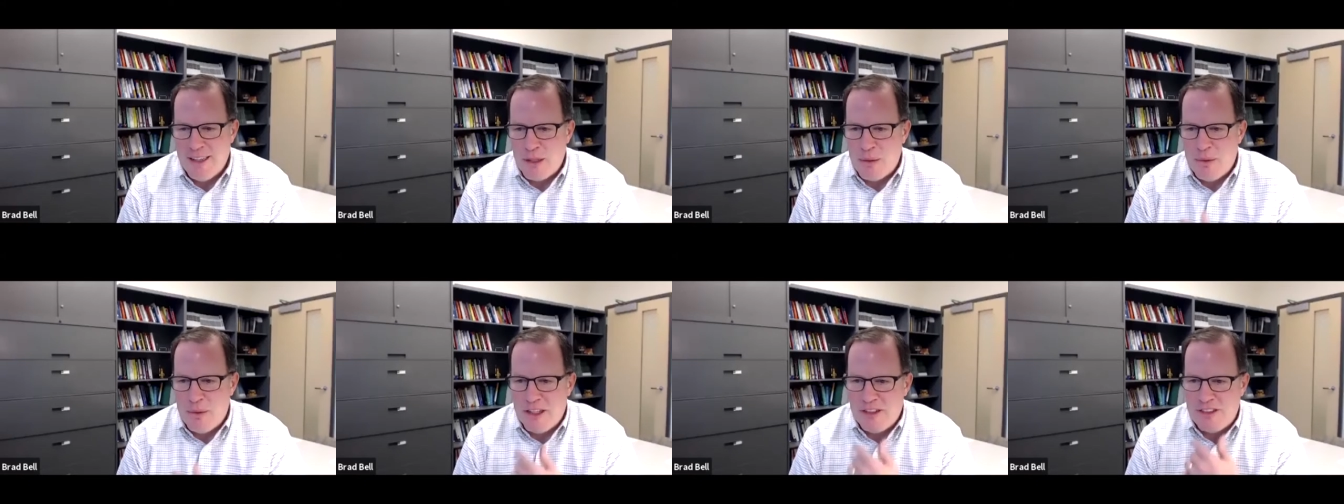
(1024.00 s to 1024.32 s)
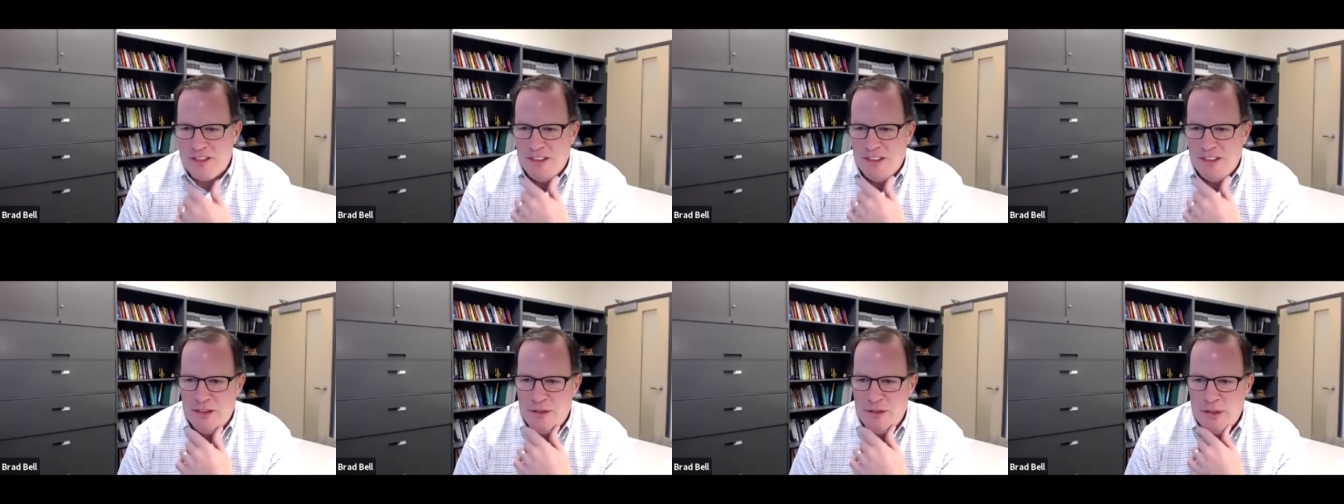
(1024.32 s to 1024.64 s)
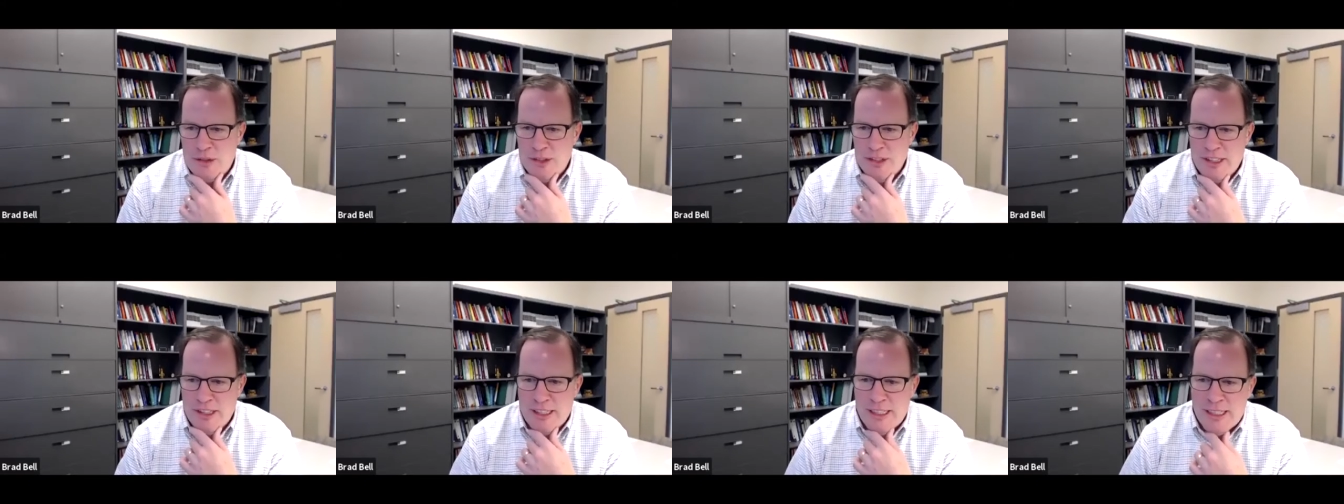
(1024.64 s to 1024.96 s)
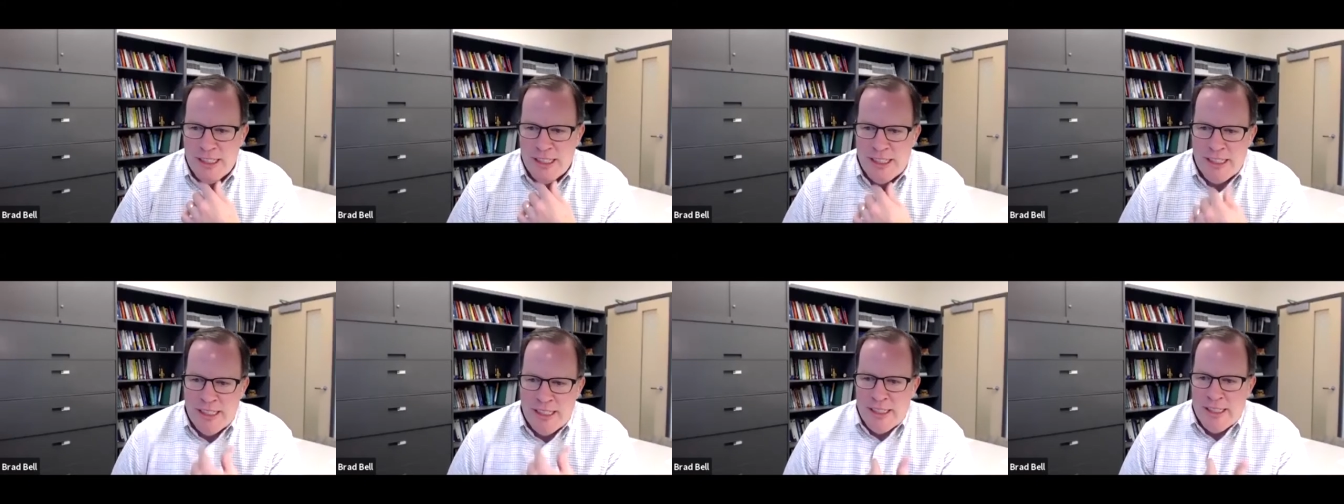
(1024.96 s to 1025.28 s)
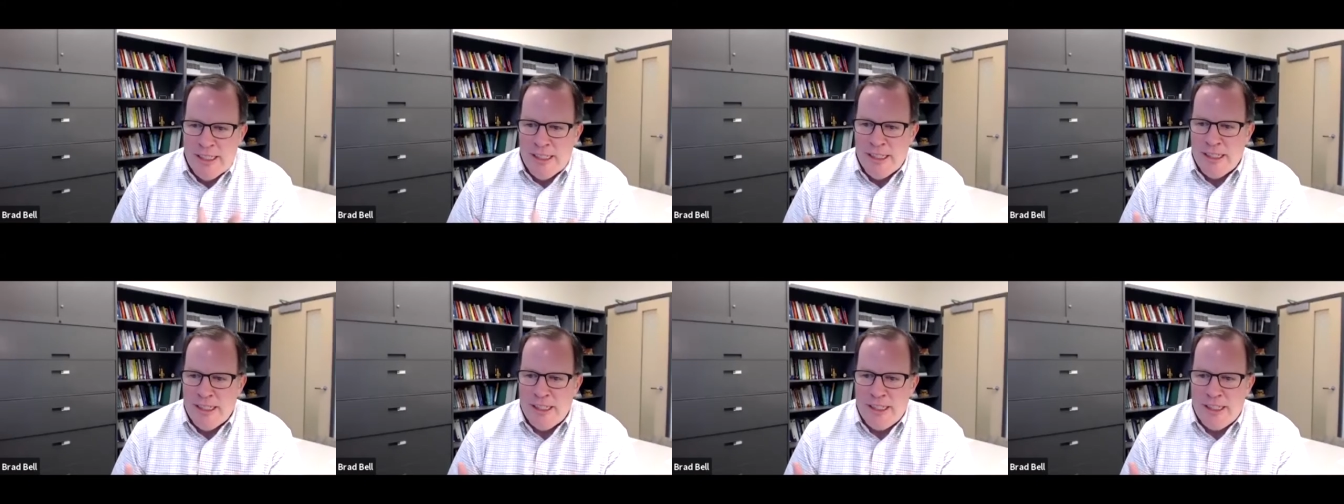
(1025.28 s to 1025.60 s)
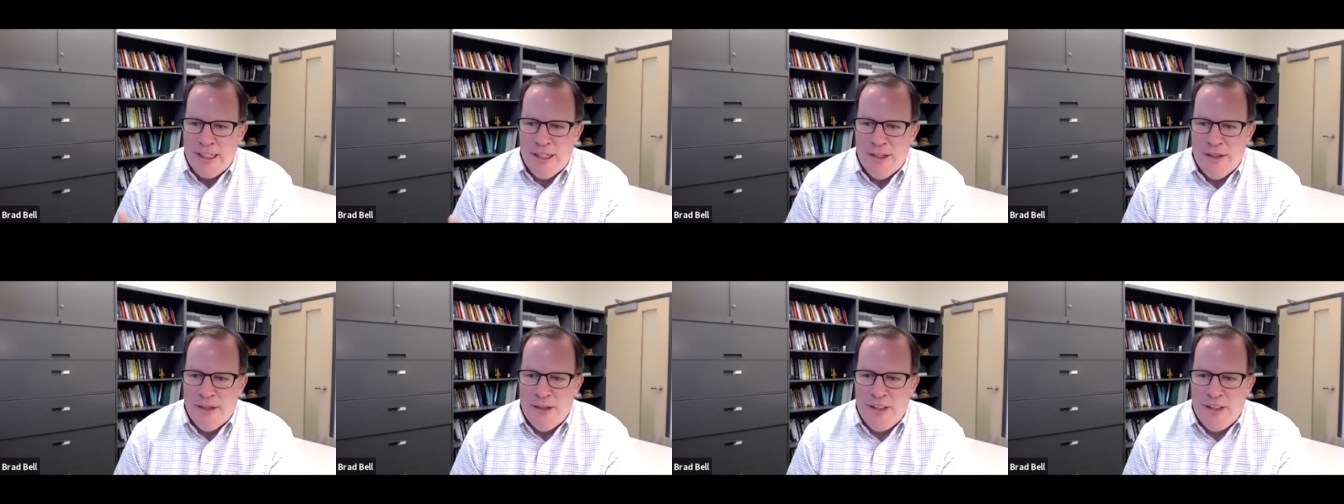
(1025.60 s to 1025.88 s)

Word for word: question is really, you know,